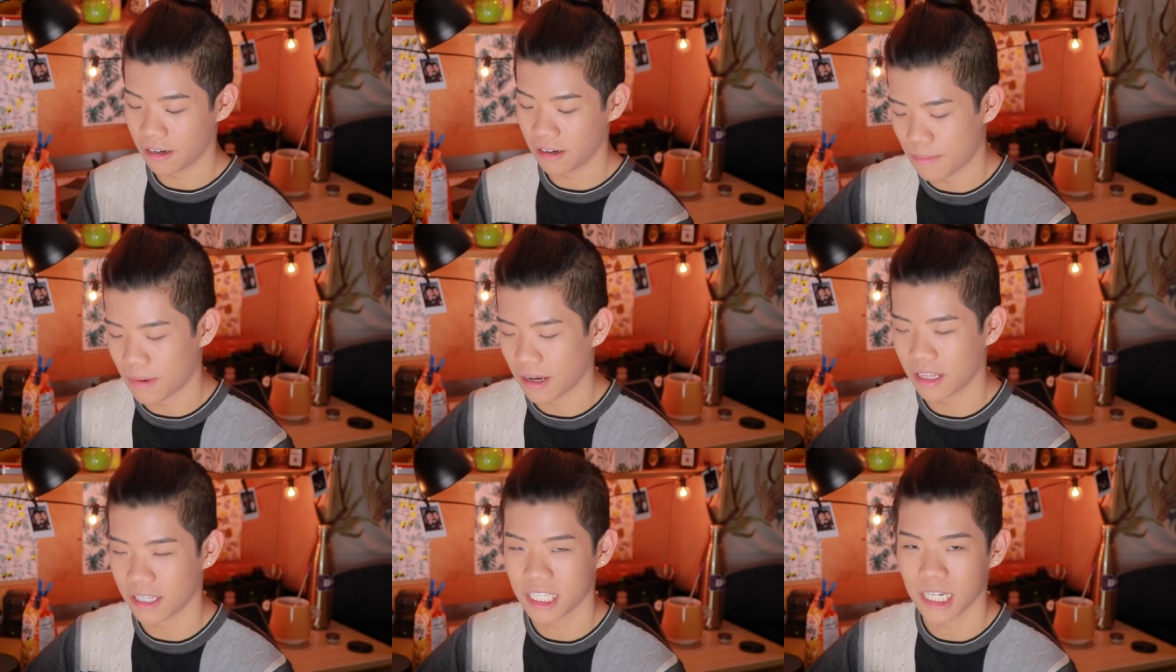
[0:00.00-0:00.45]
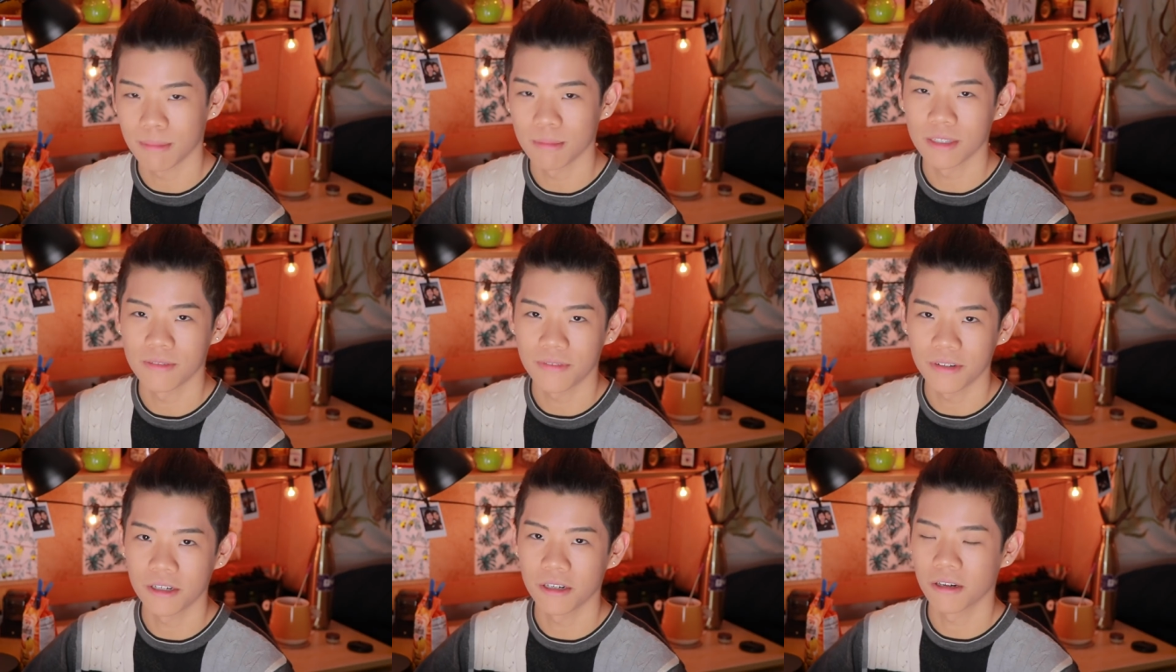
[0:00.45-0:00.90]
And by the time
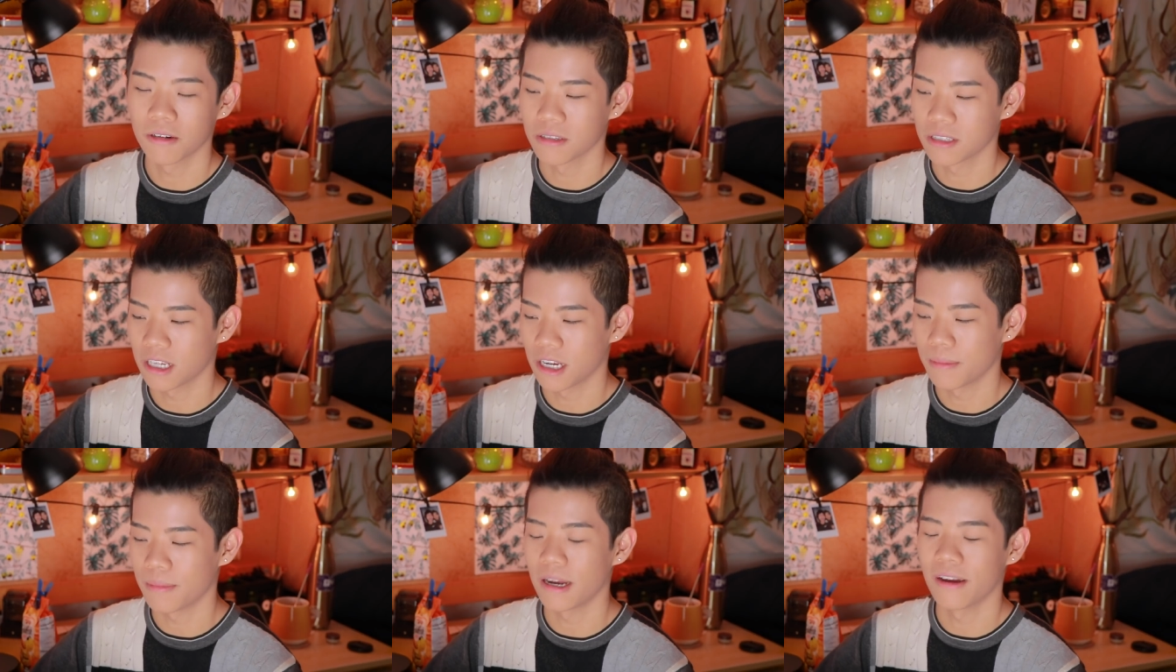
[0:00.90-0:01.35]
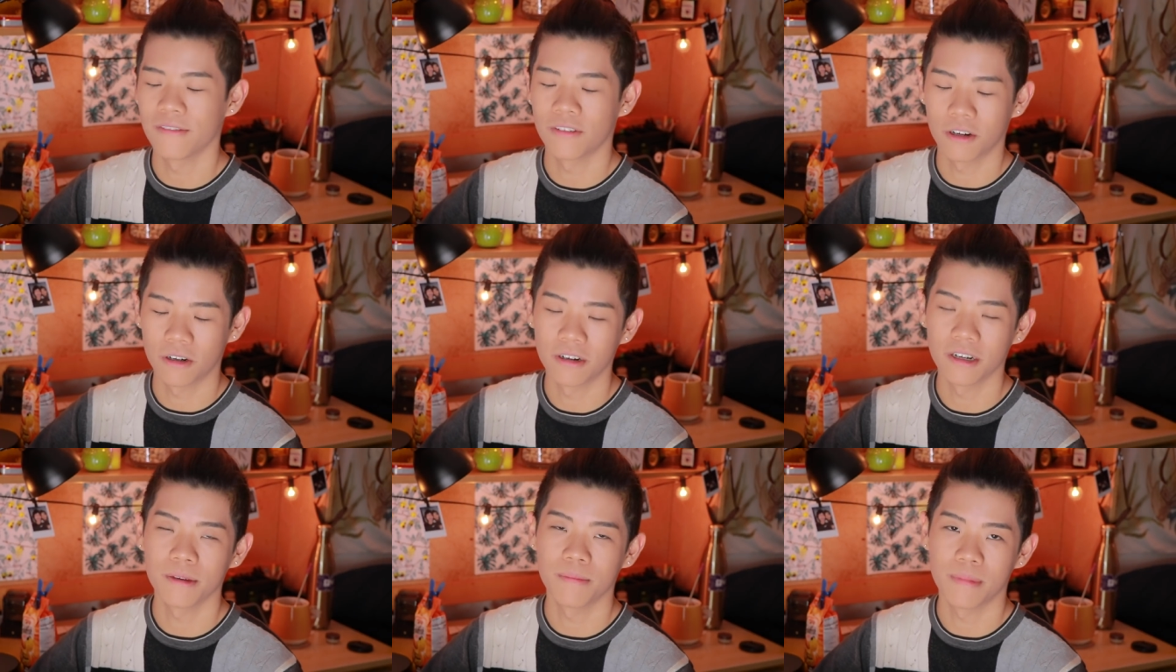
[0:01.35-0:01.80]
this video goes up, I've
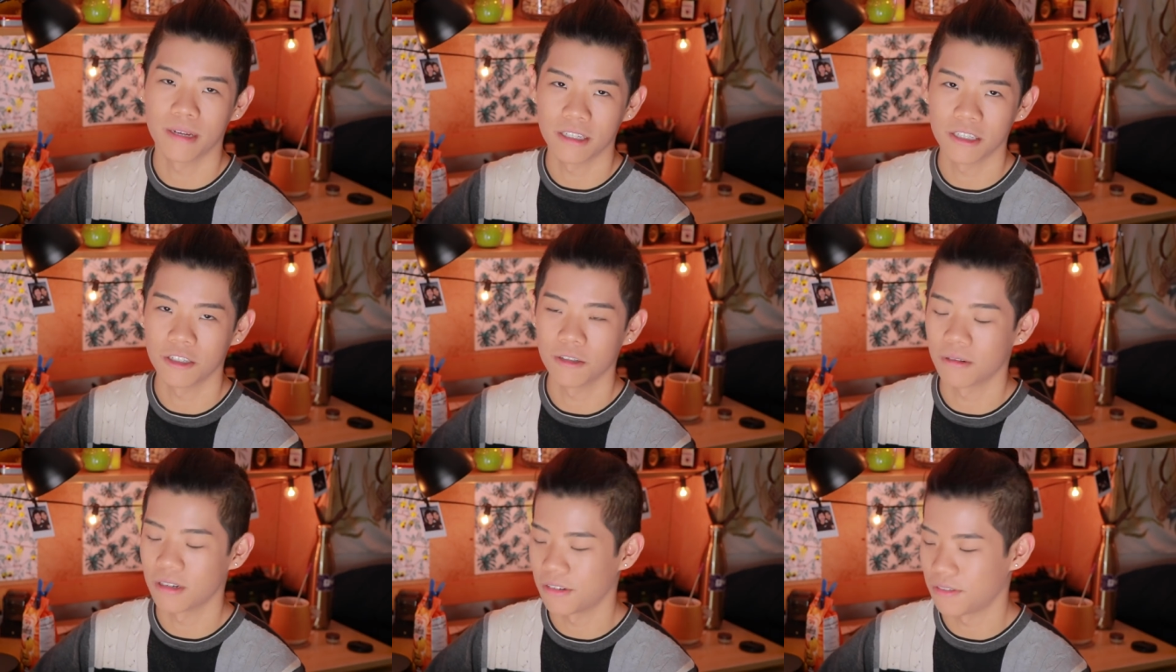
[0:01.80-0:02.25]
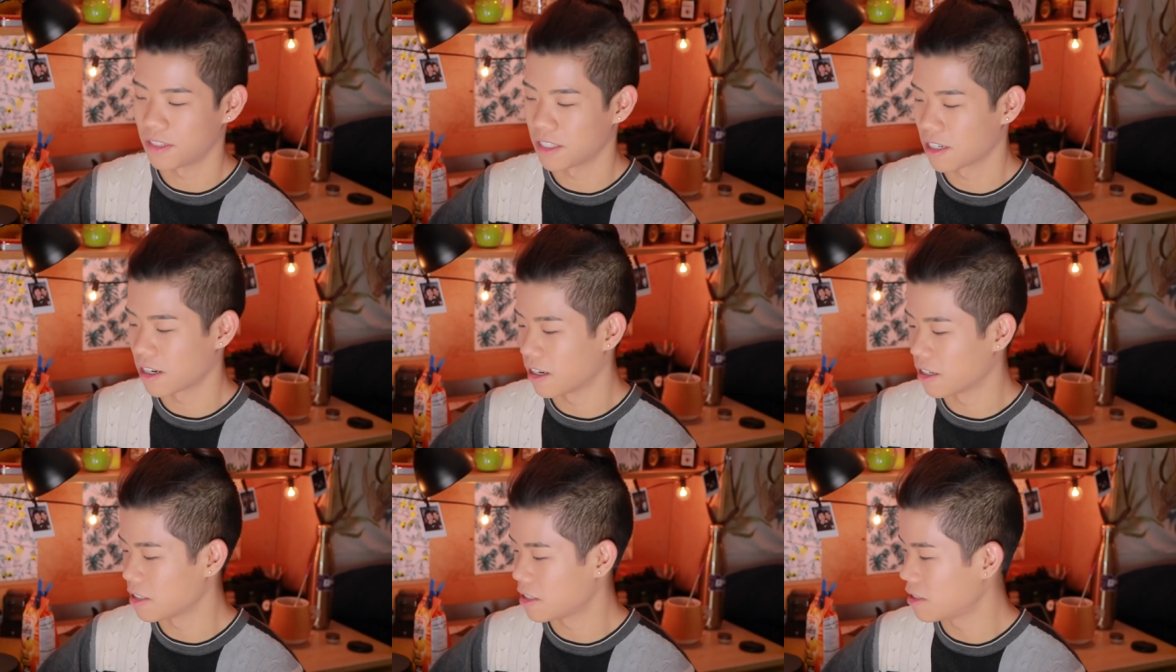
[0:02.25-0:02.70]
already been to one of his
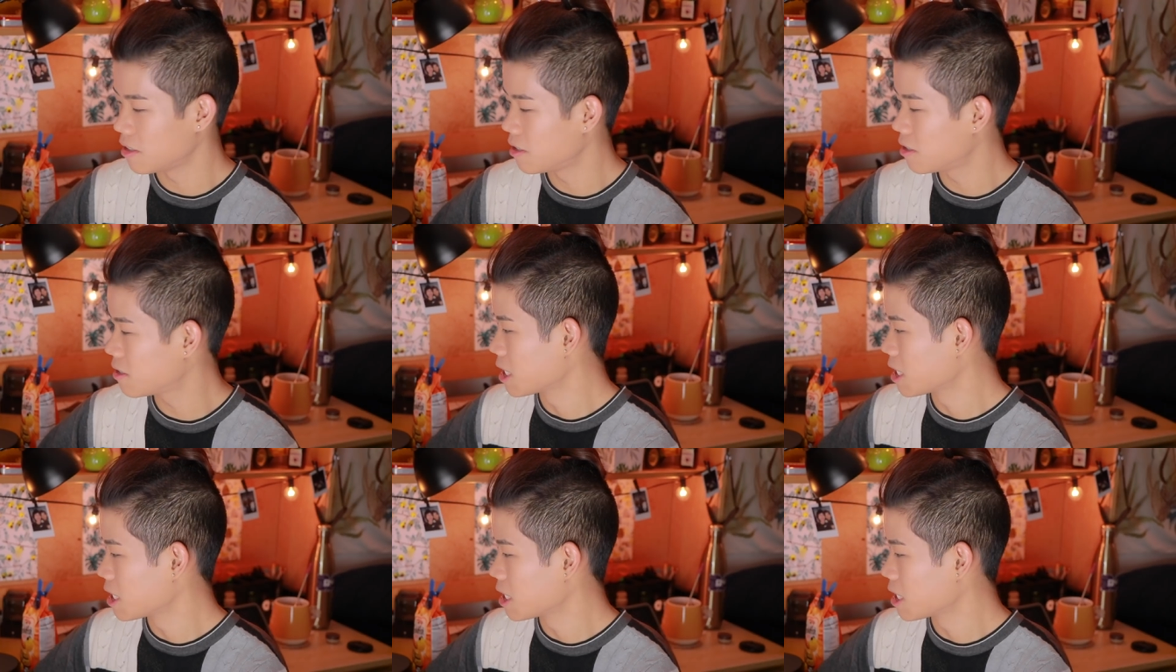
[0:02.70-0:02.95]
concerts.